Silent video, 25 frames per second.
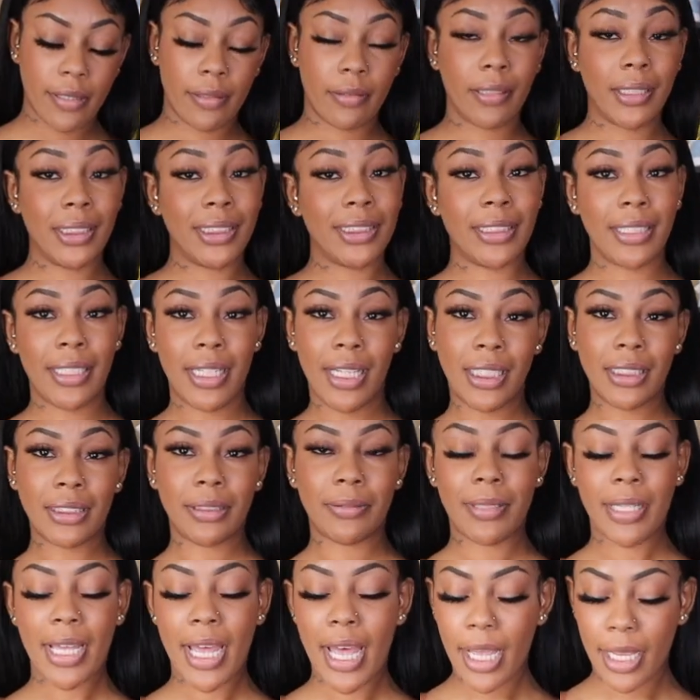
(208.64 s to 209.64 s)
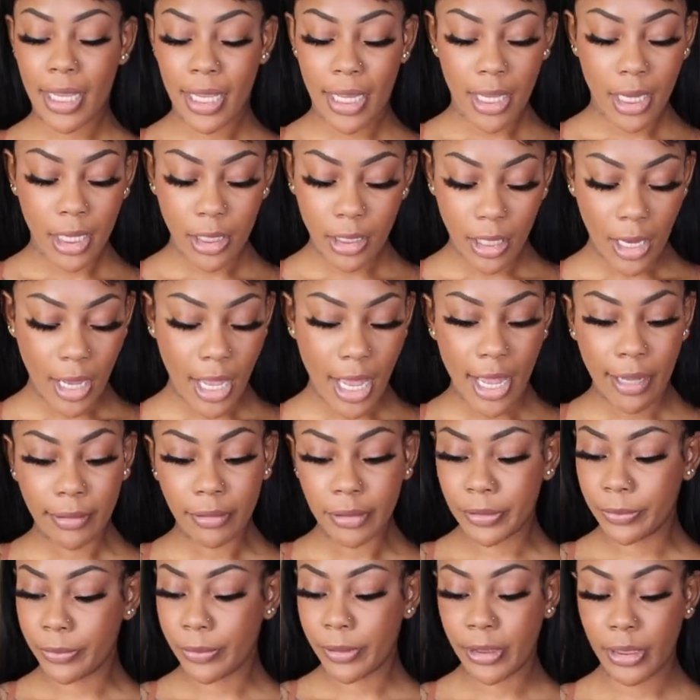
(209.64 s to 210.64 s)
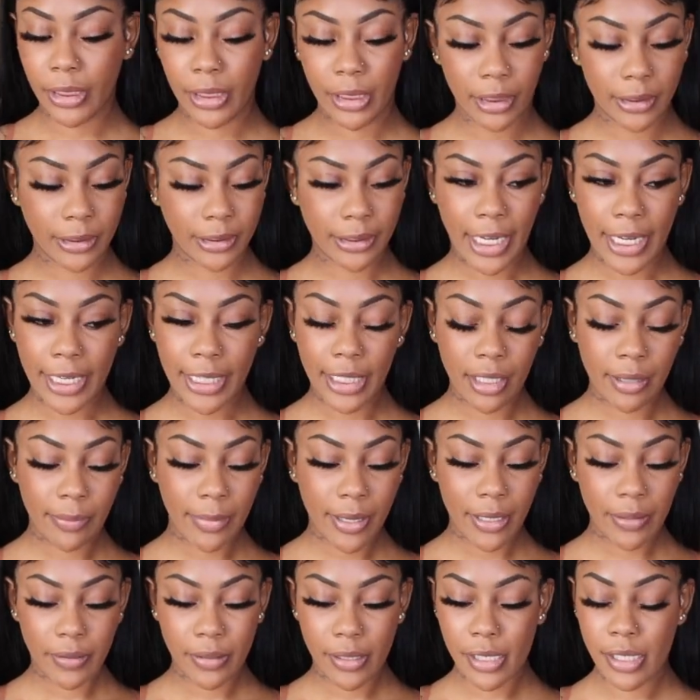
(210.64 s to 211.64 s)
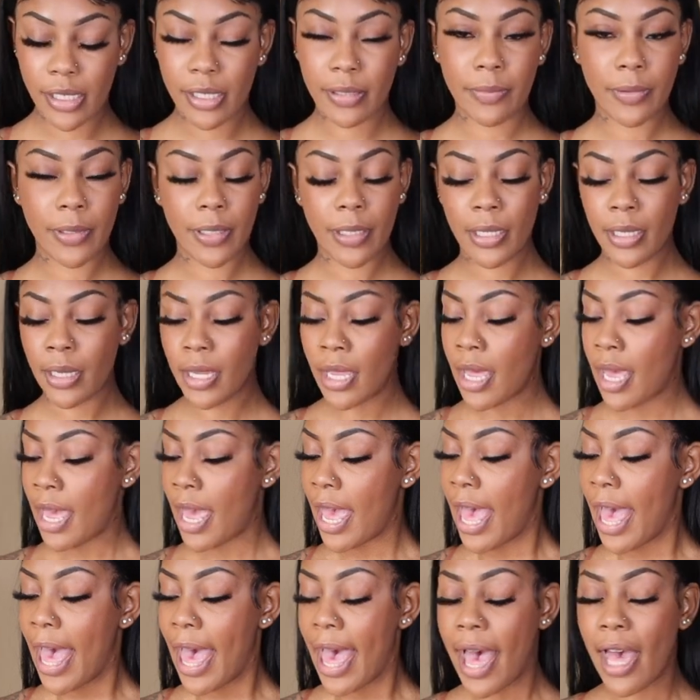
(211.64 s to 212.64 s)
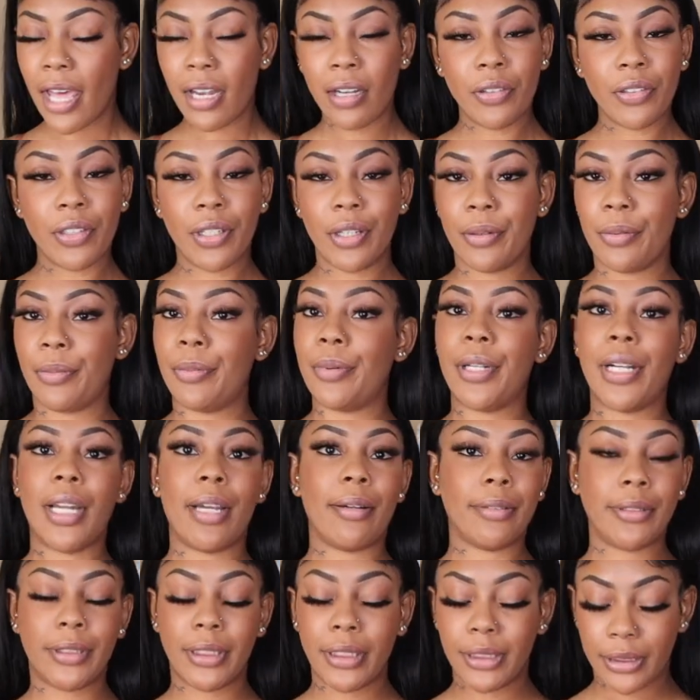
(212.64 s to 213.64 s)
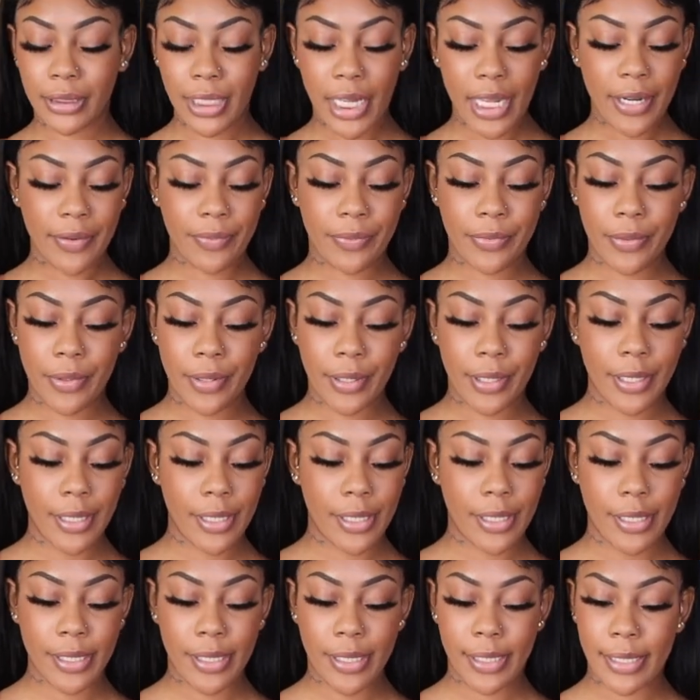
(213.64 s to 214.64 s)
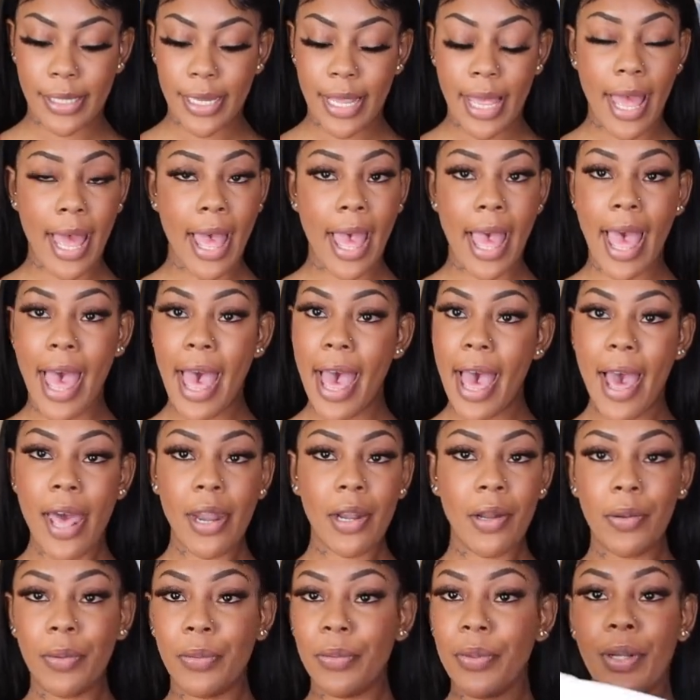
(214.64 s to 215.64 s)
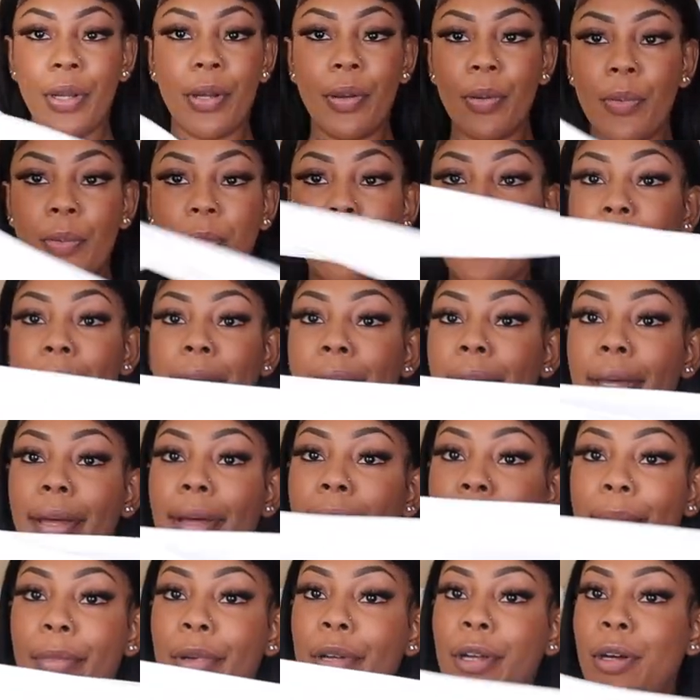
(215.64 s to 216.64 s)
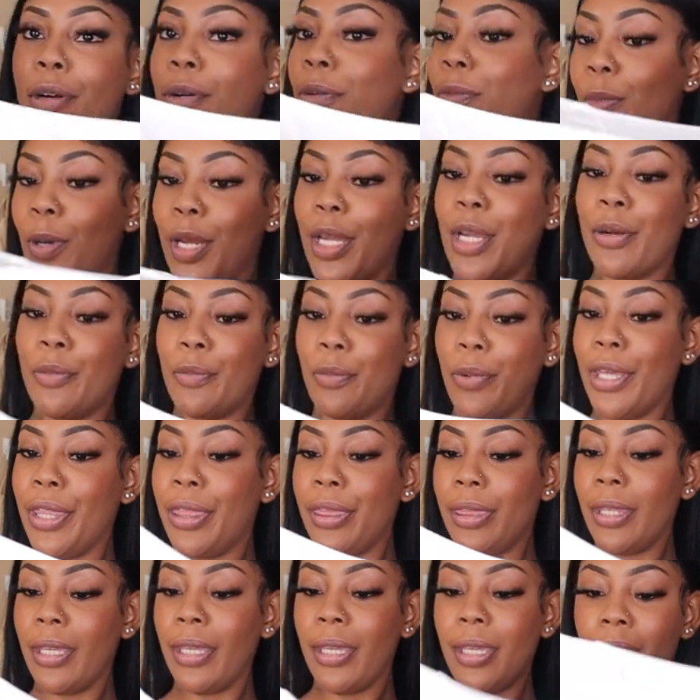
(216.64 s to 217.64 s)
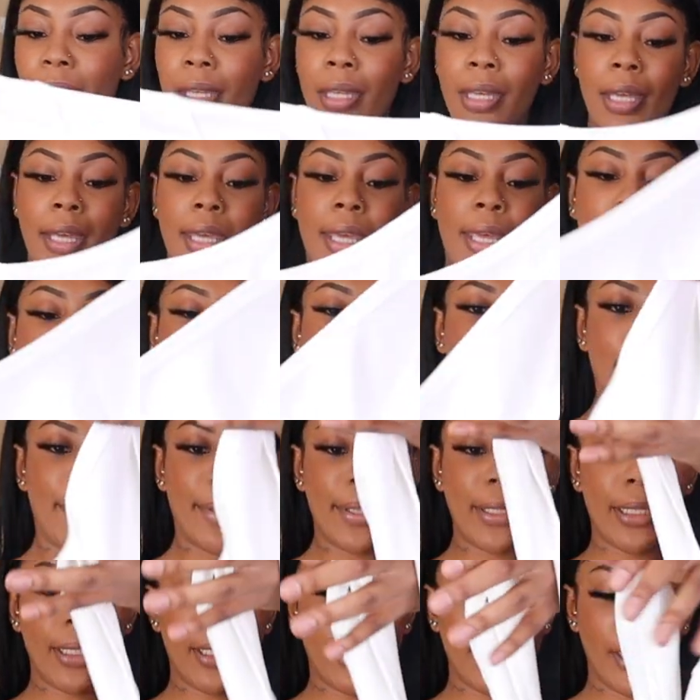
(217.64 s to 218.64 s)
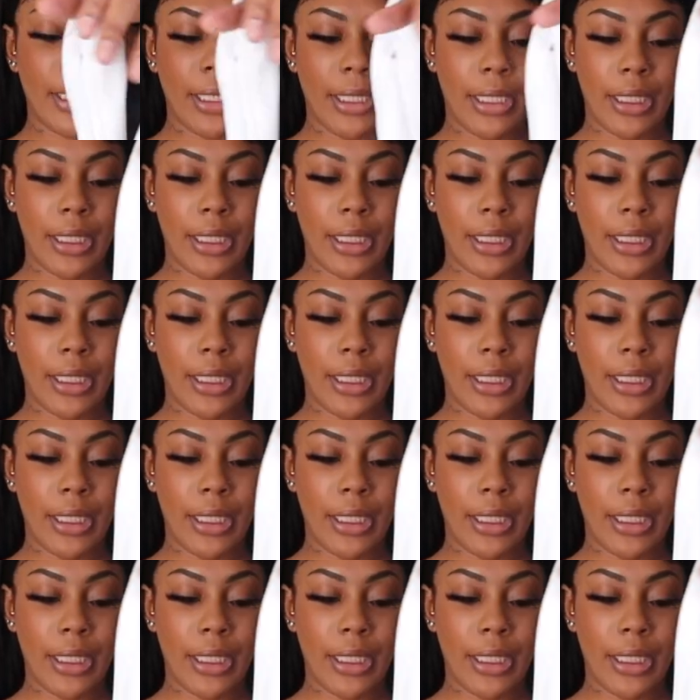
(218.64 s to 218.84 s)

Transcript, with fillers: so this next one i got y'all i was really excited about this one I don't know what I was excited for because I don't know what I'm going to wear with it. But